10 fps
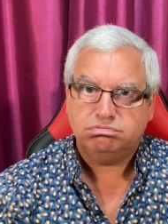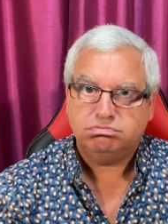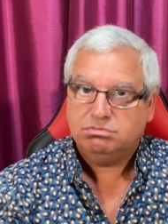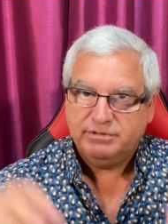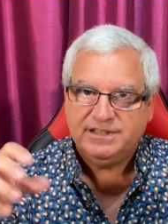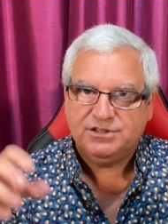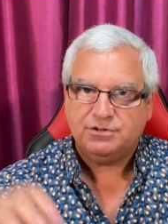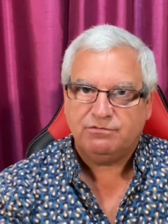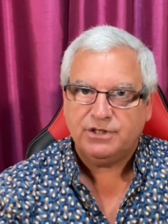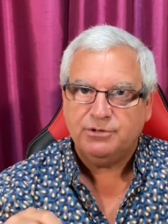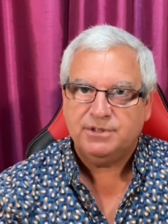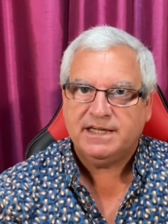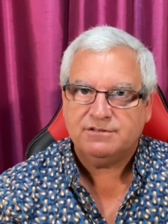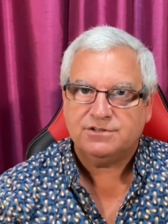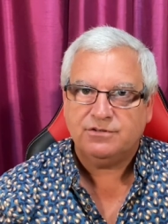really sort of low
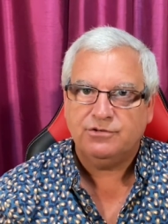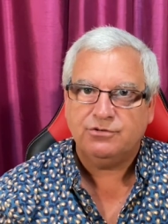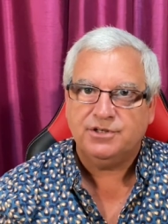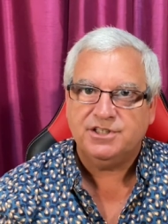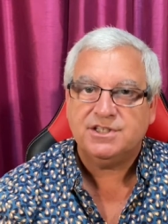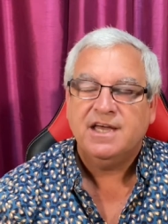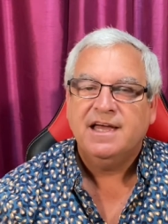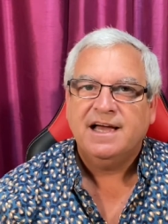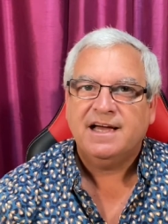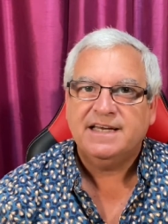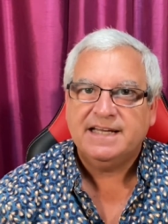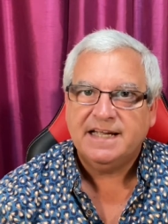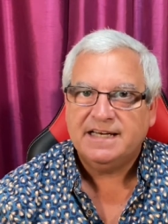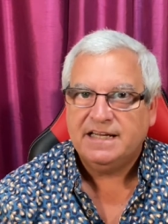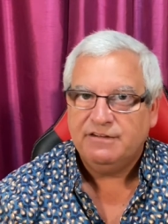down sort of noise, and
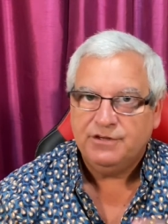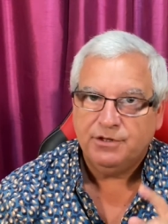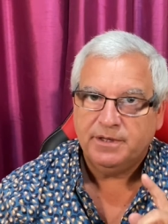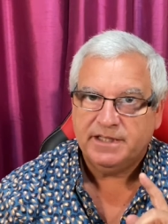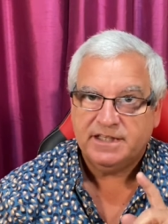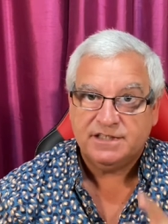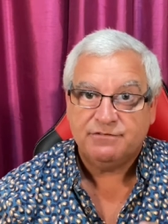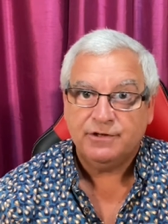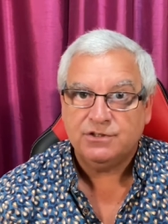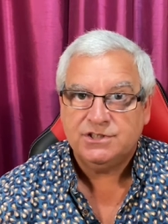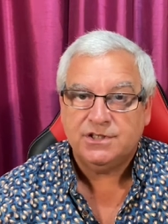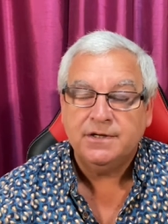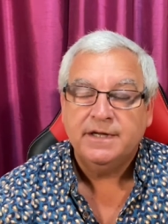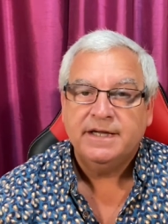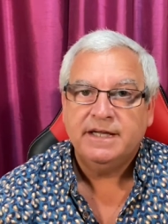again, if you hit this filter,
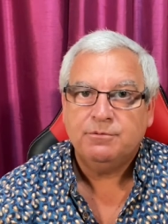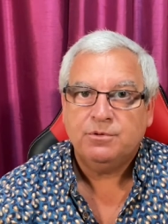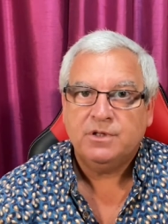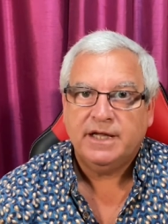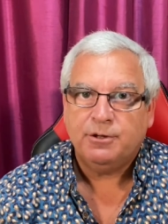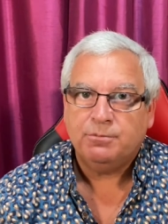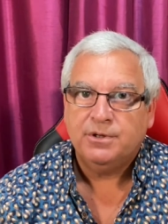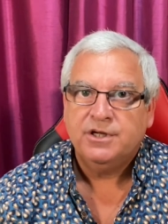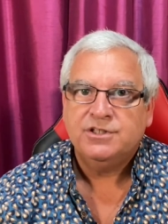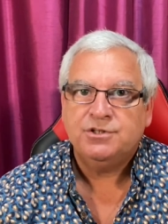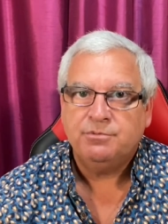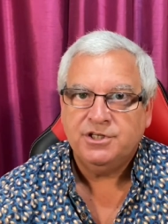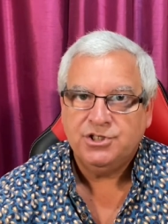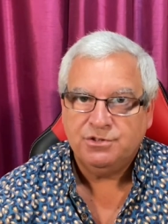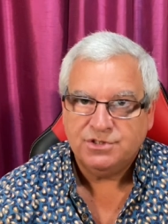it will help to
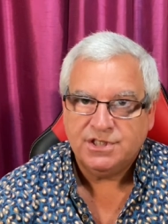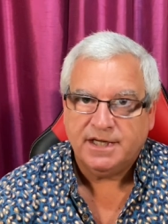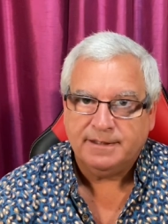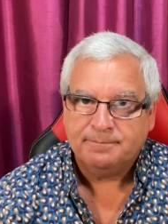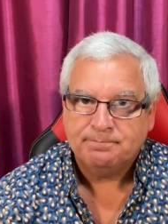reduce that.